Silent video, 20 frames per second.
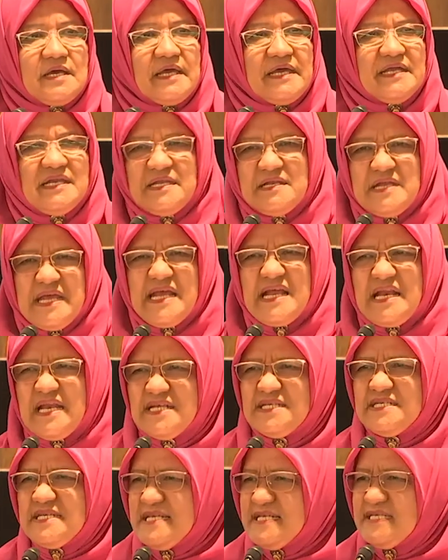And
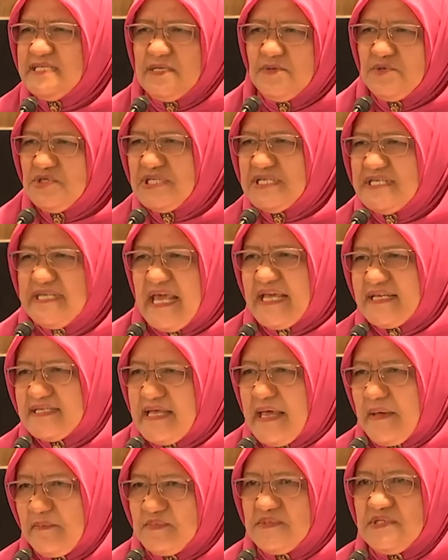English easy, we just say
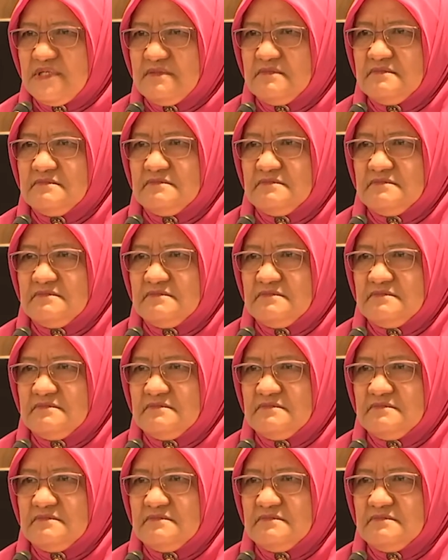accept.